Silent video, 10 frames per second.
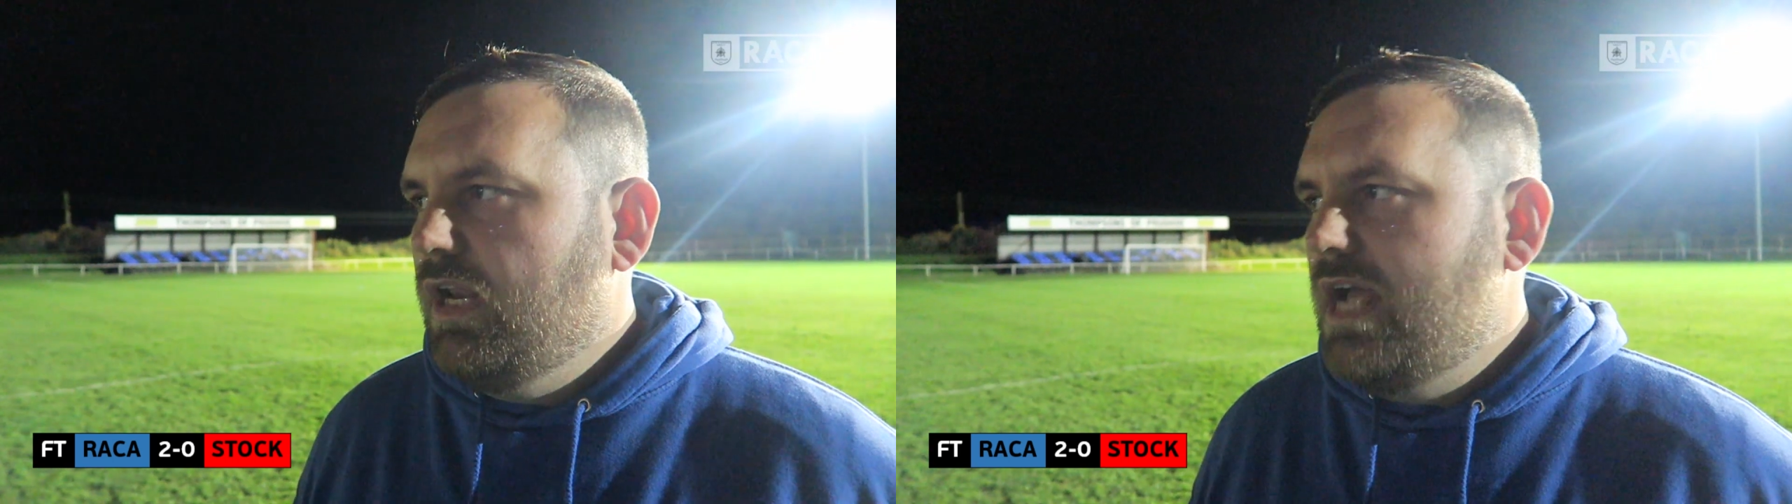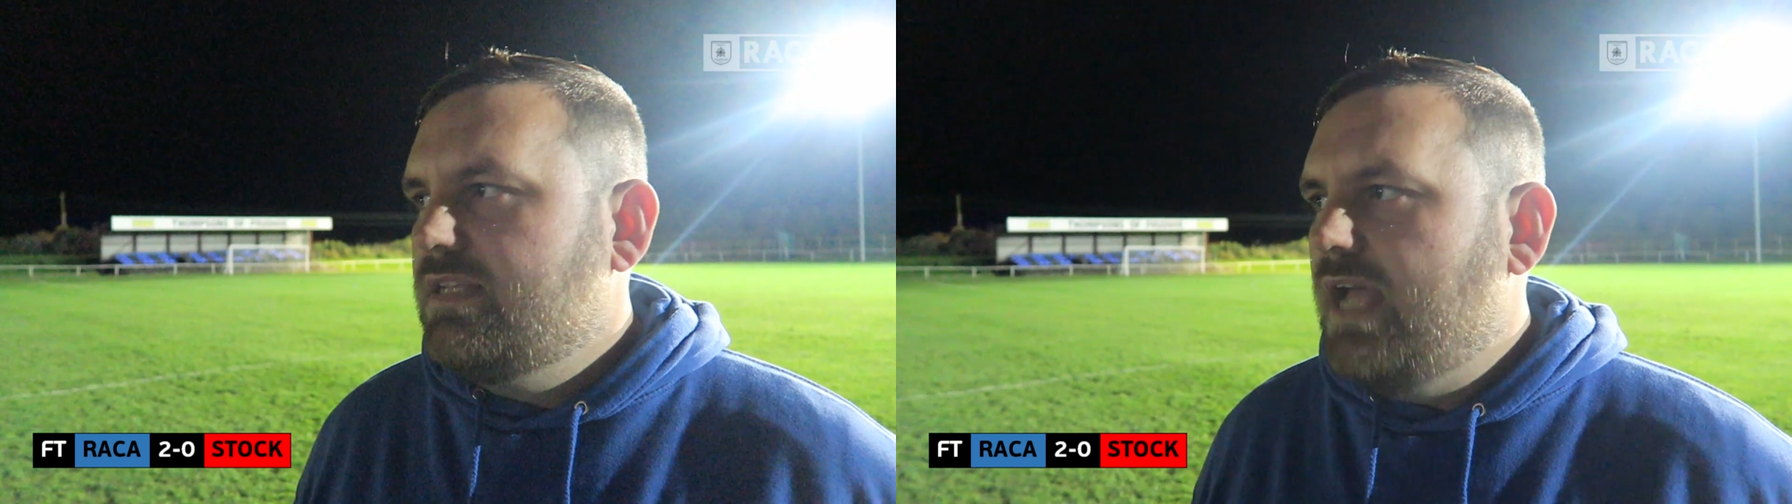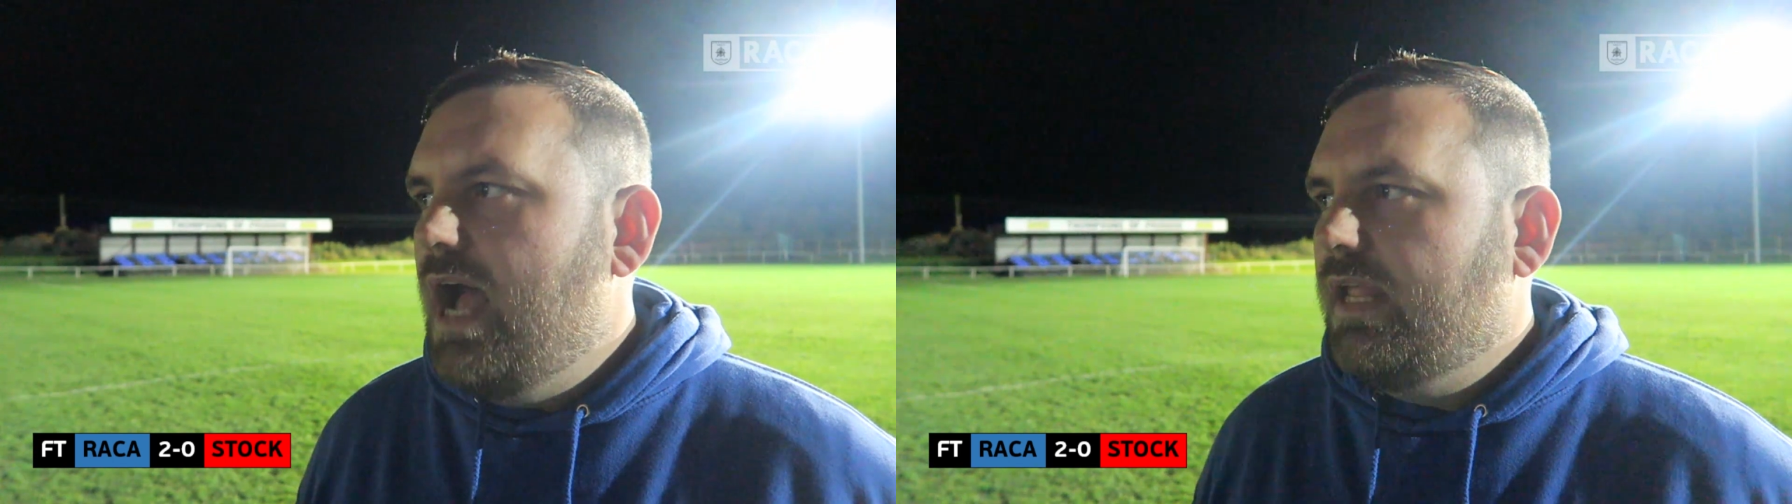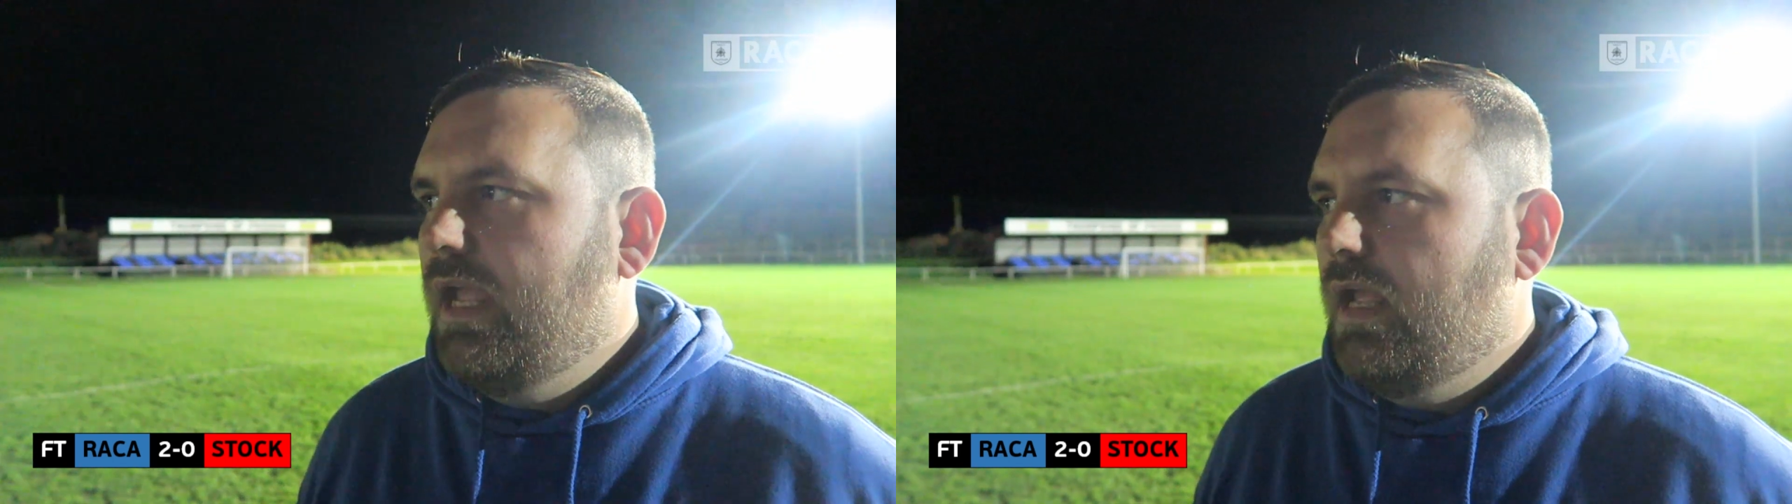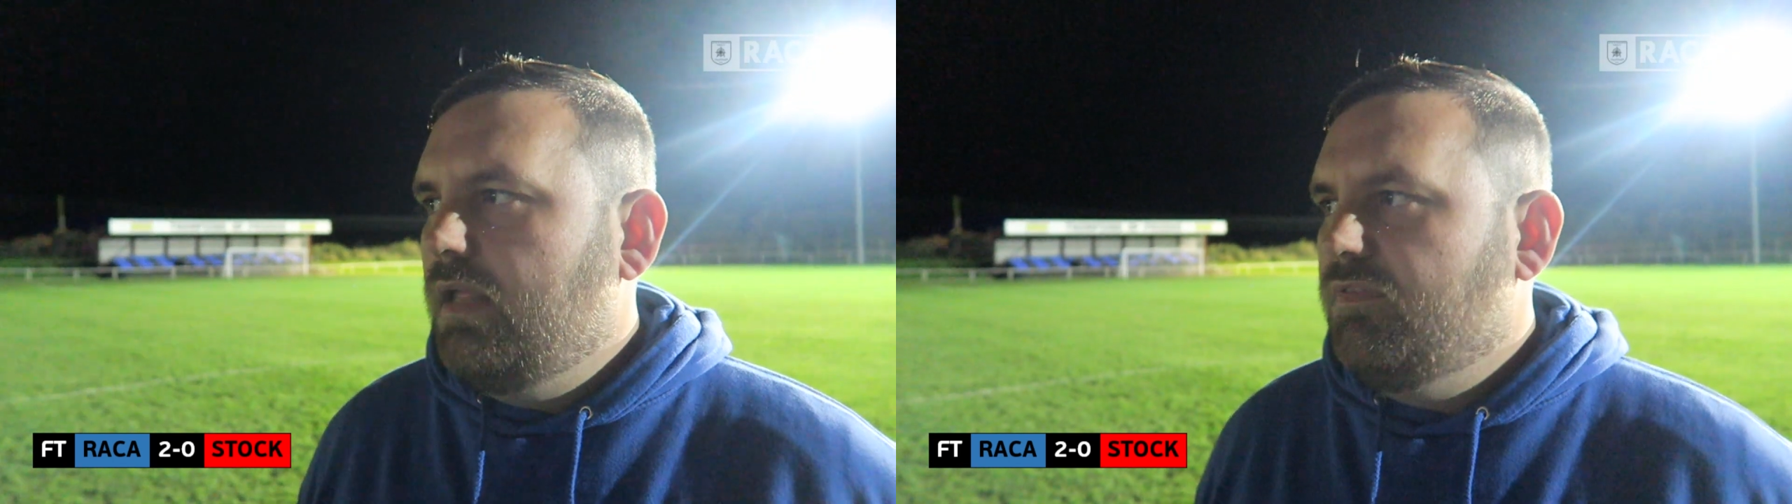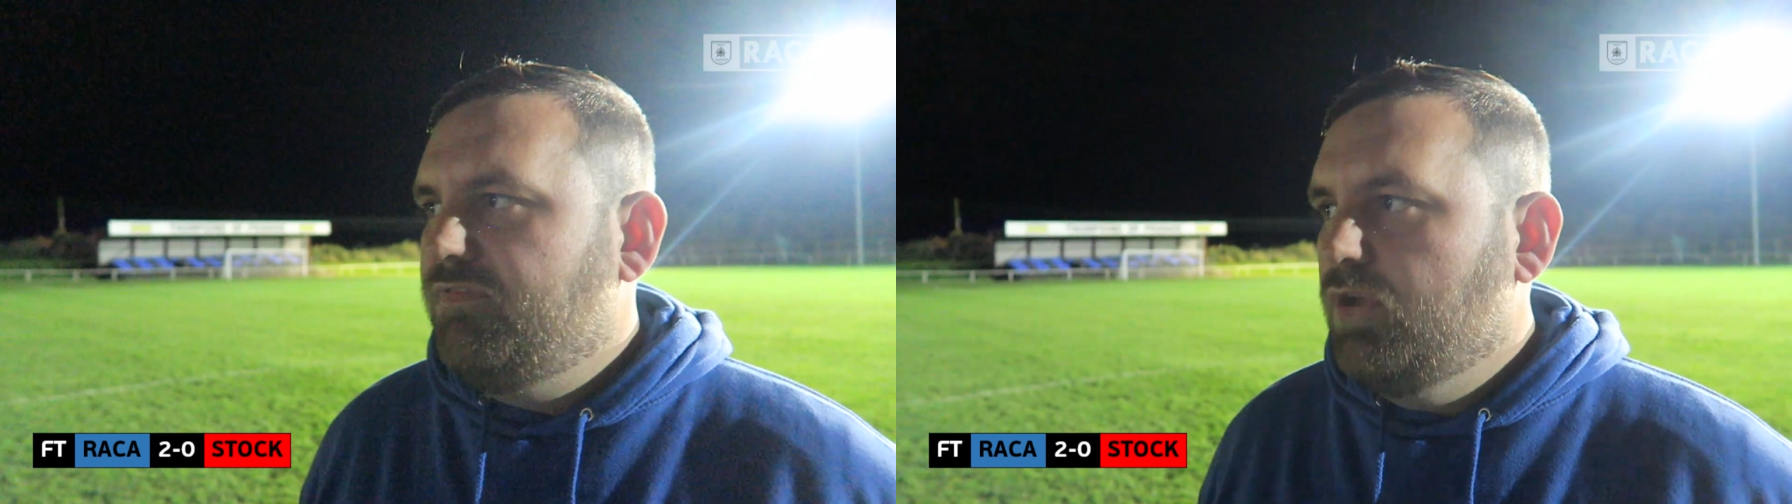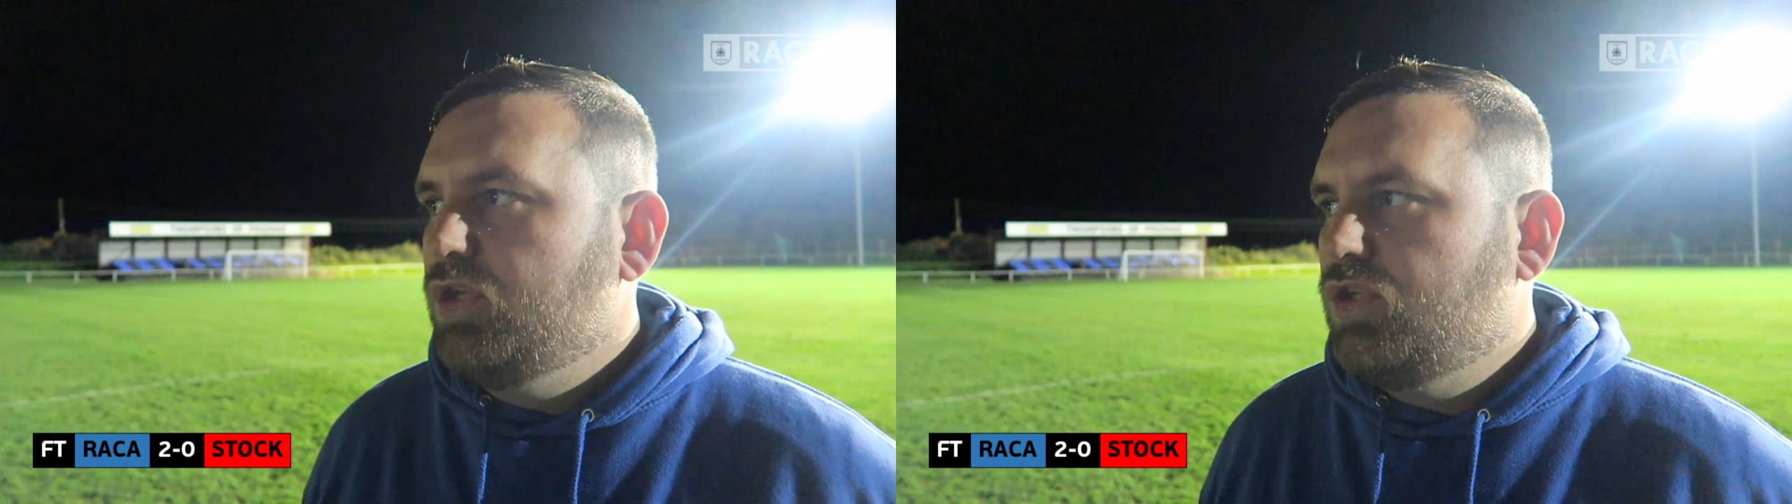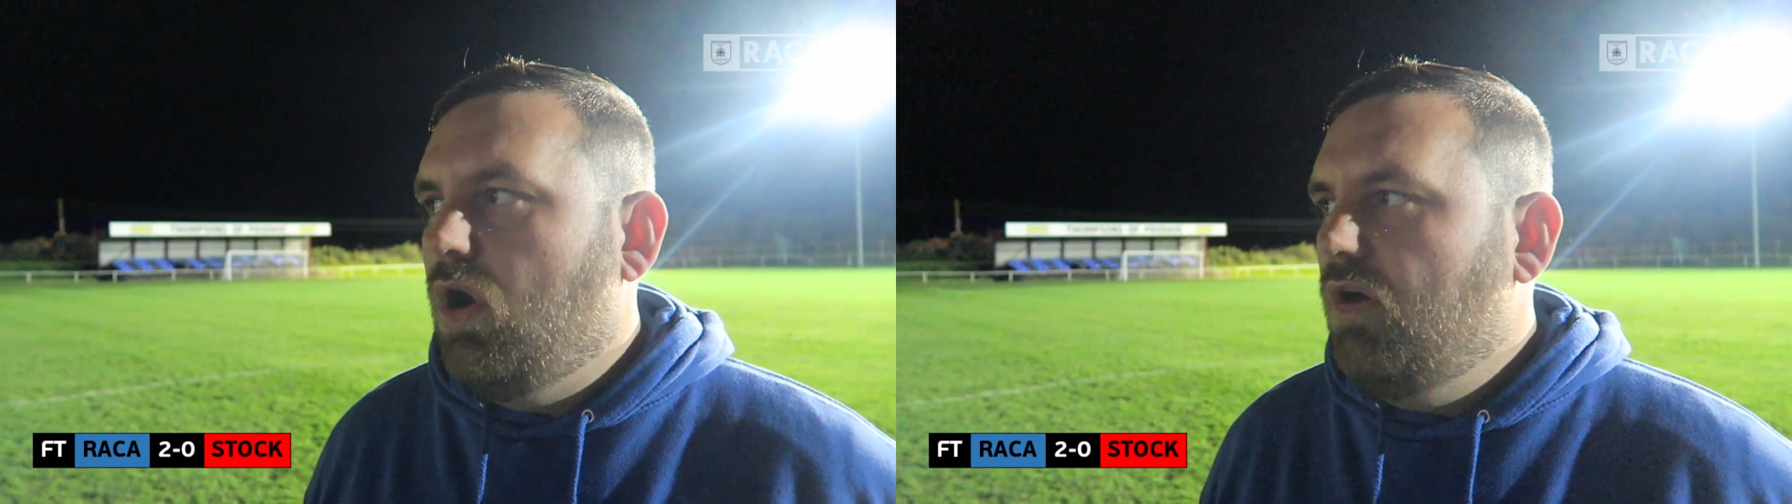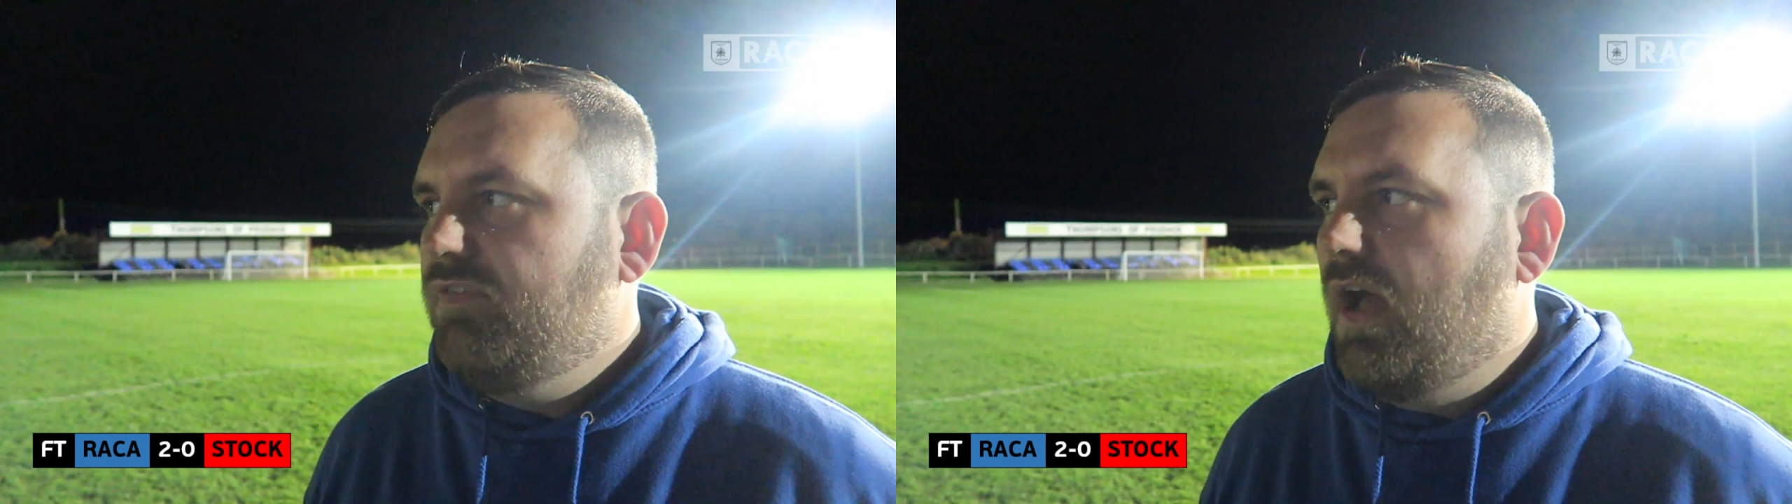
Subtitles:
last Saturday, the first half.